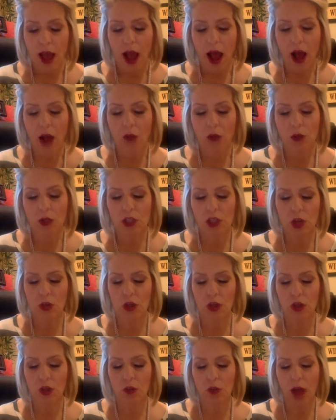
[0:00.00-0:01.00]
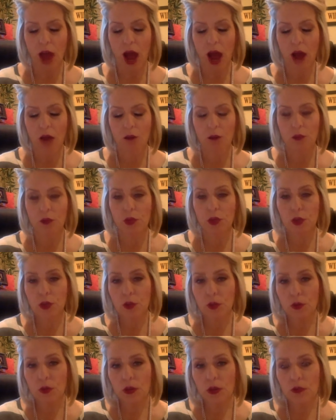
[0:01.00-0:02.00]
I want to show you how
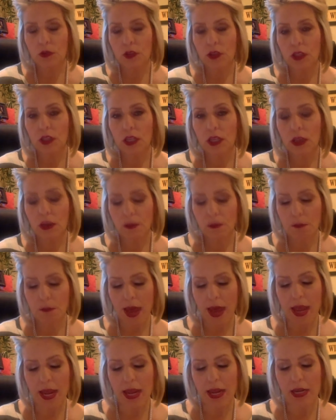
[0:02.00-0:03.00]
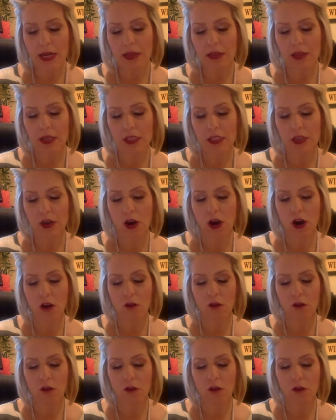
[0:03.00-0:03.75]
beautifully made these are.